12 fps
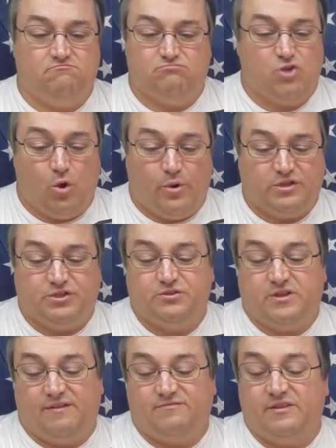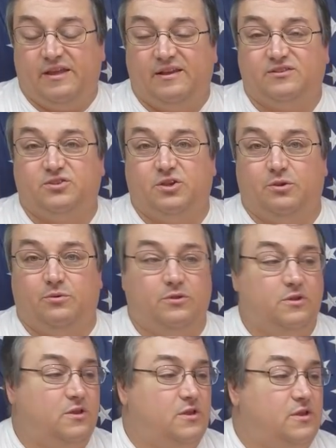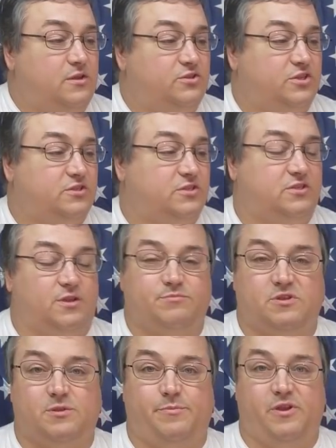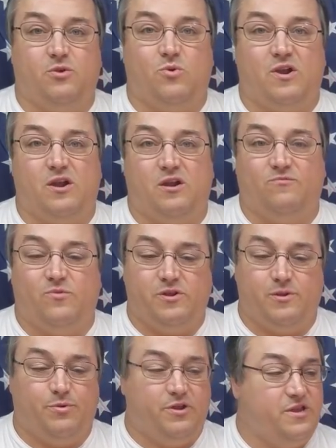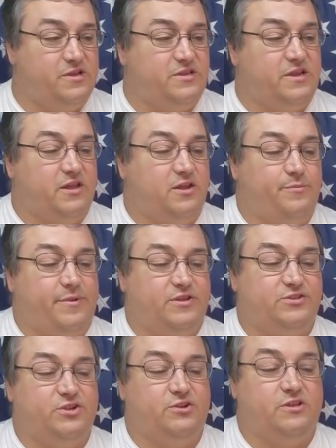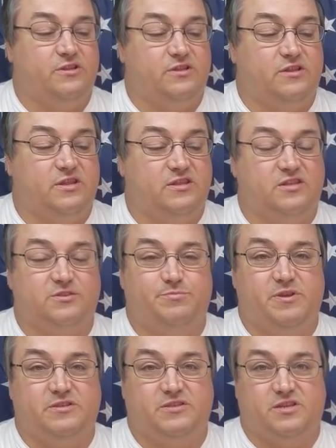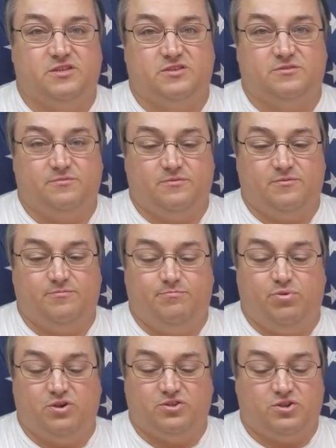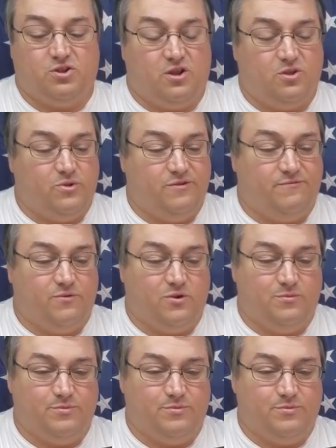No issues after that. So just something to be aware of when you're putting it together. Make sure that this piece gets pushed all the way forward.